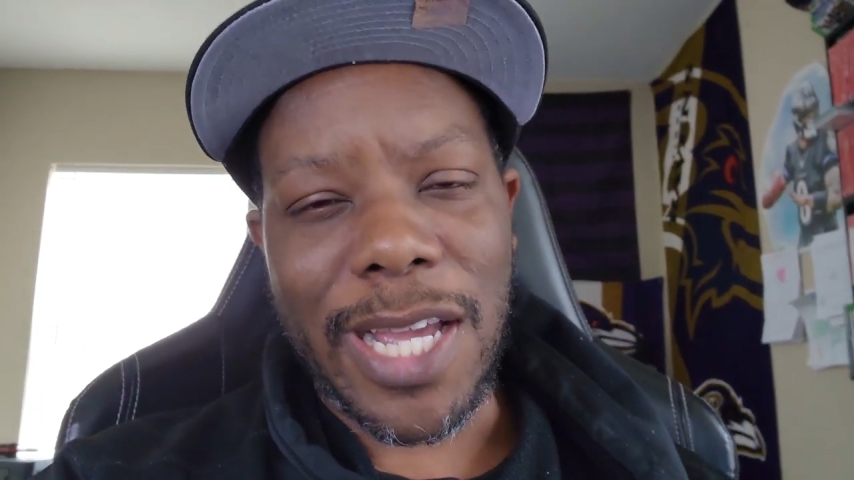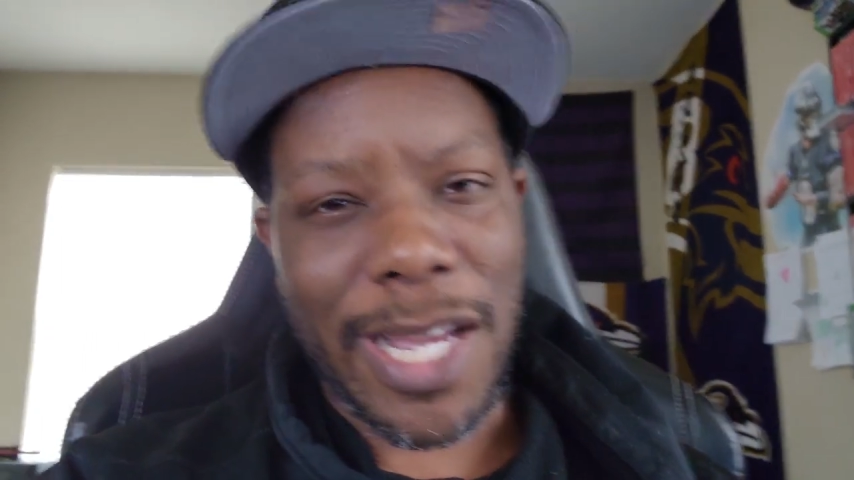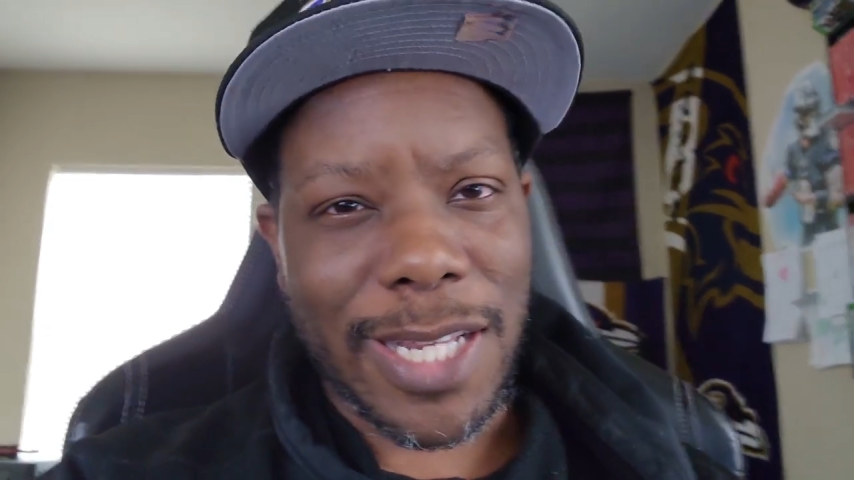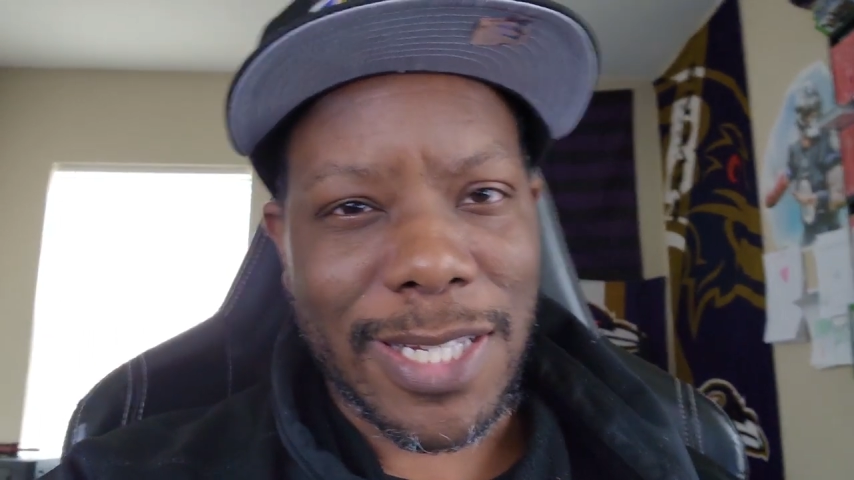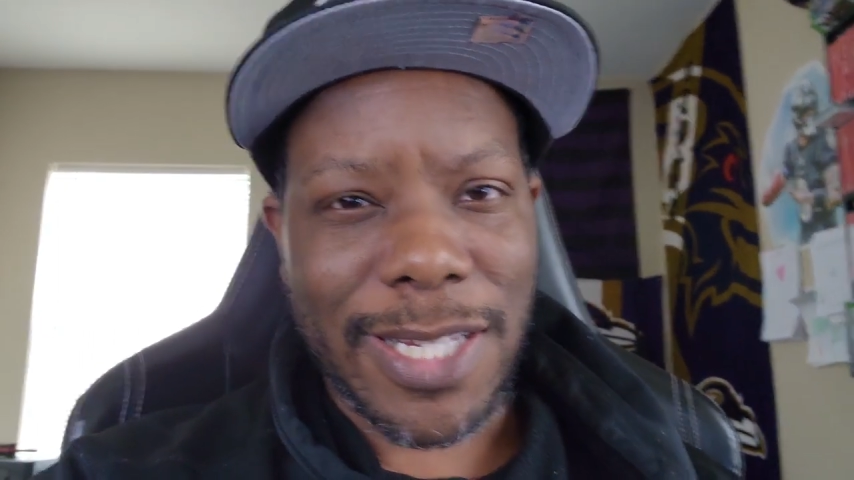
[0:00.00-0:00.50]
that
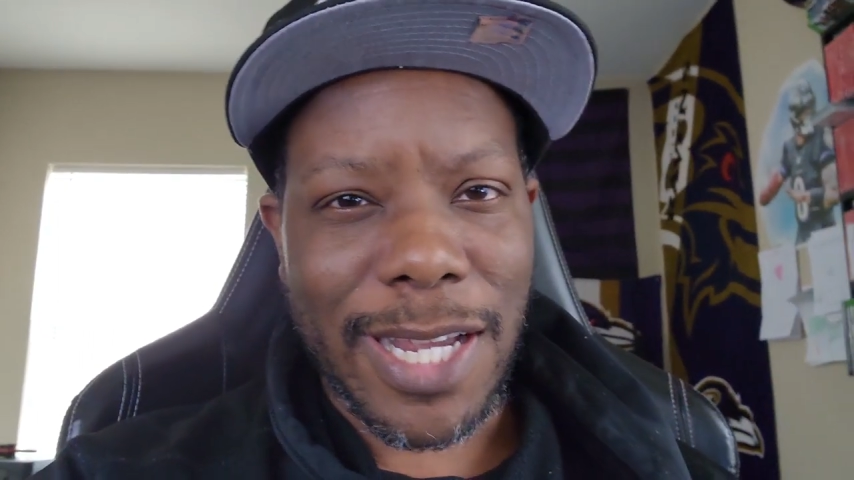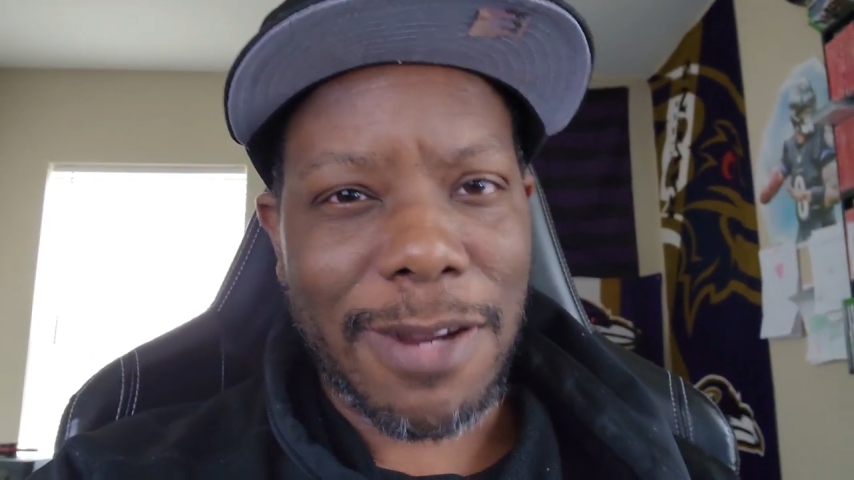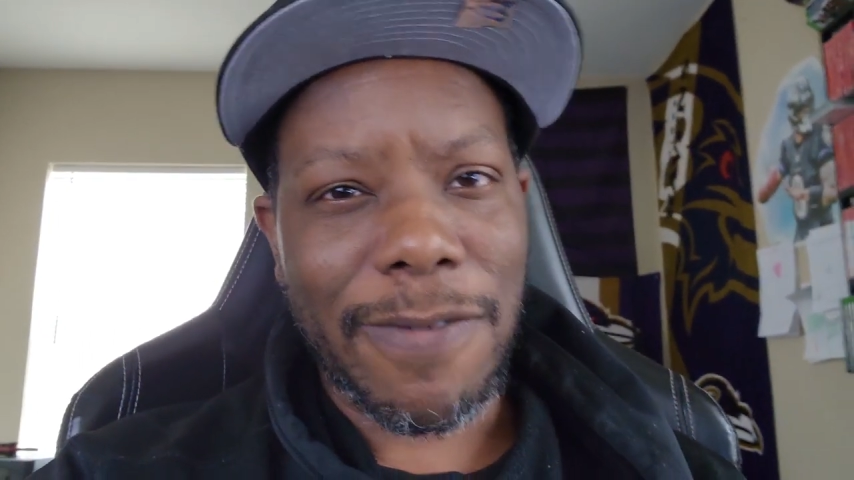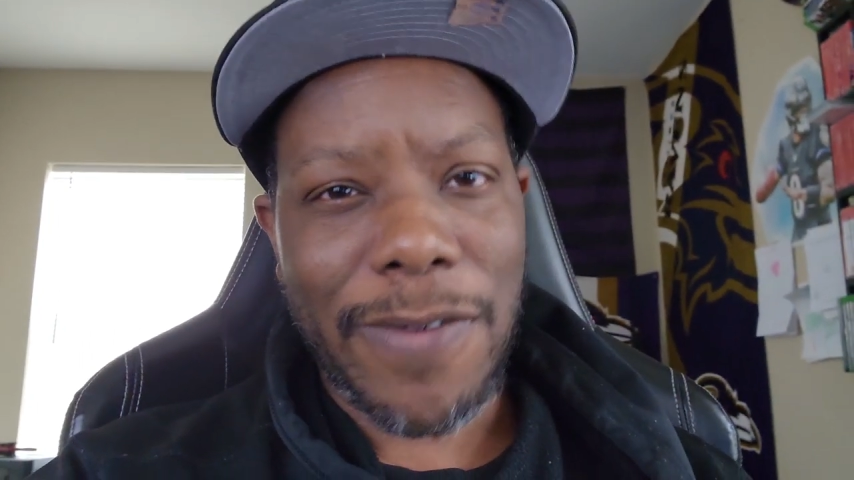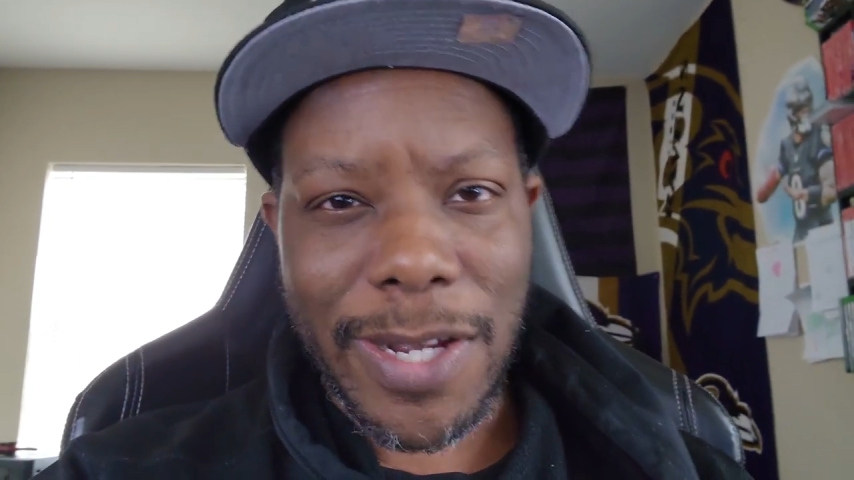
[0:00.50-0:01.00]
has
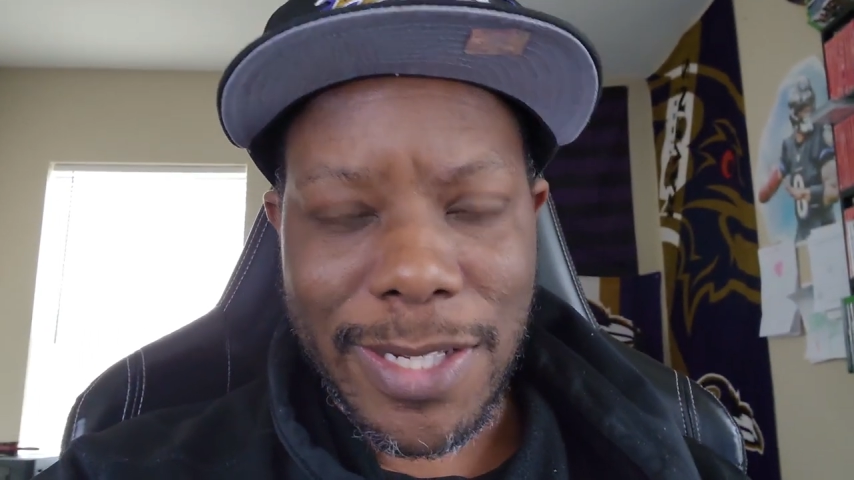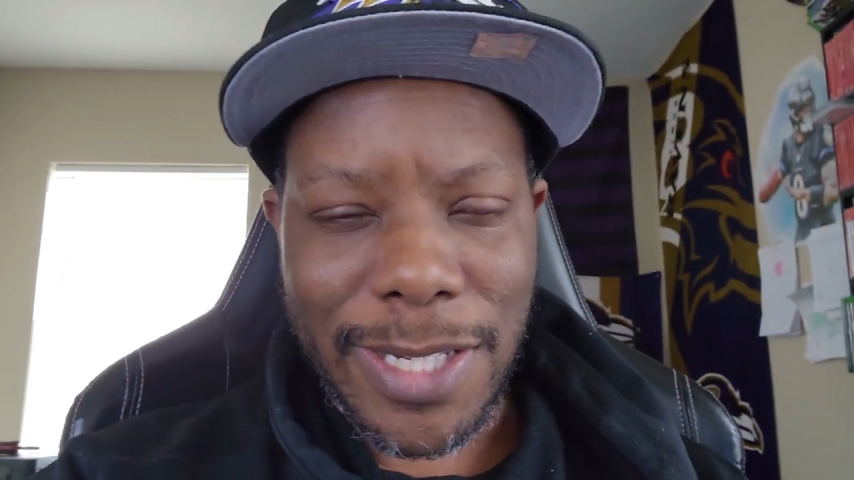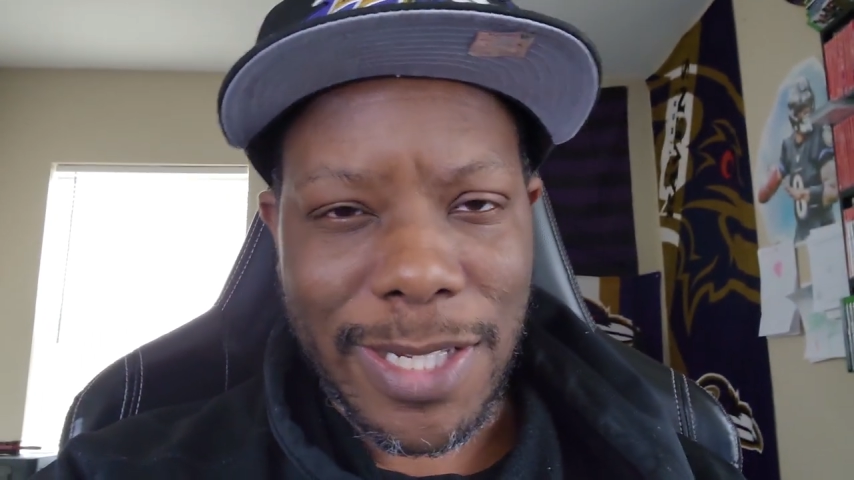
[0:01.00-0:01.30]
sacrificed